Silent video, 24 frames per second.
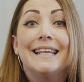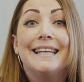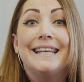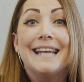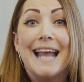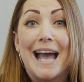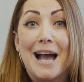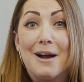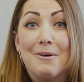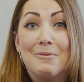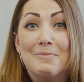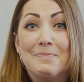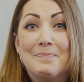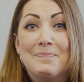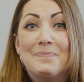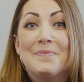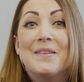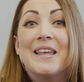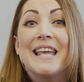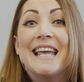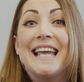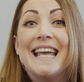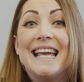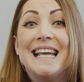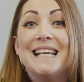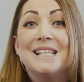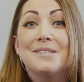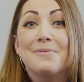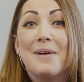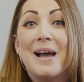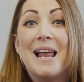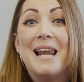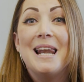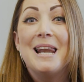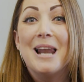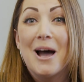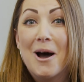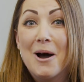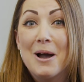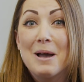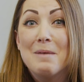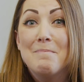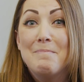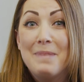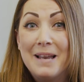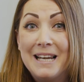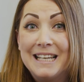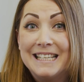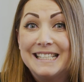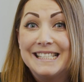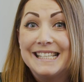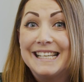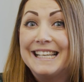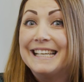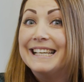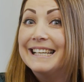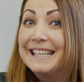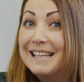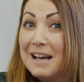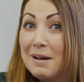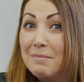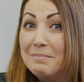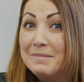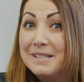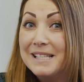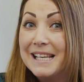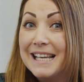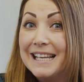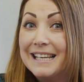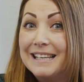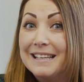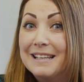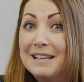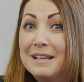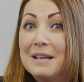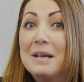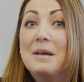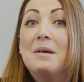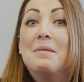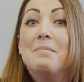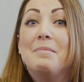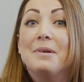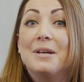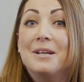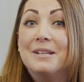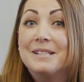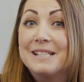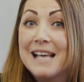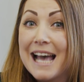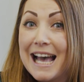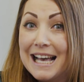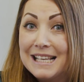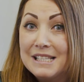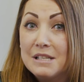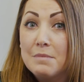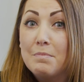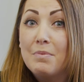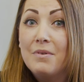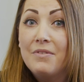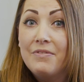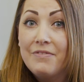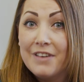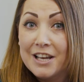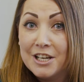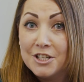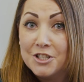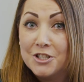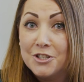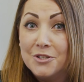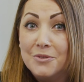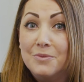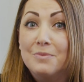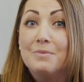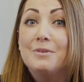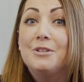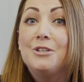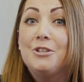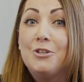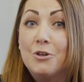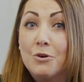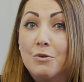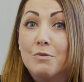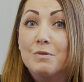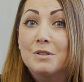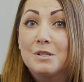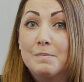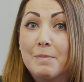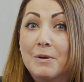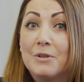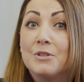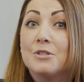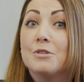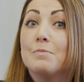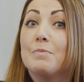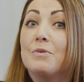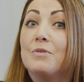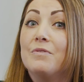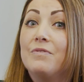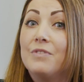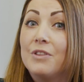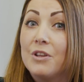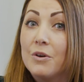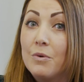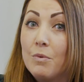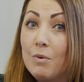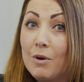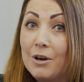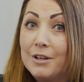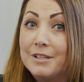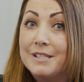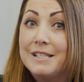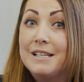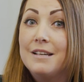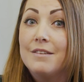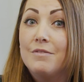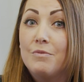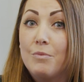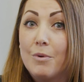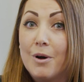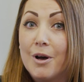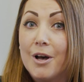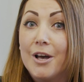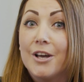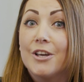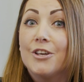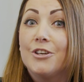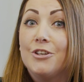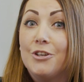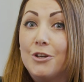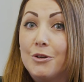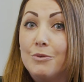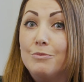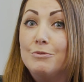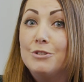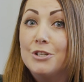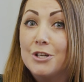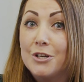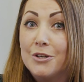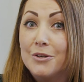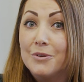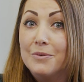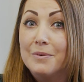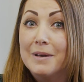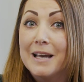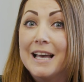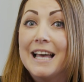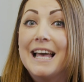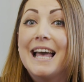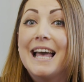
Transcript: Now, Here's where liability comes in because as a professional, you're responsible for the quality of work you do,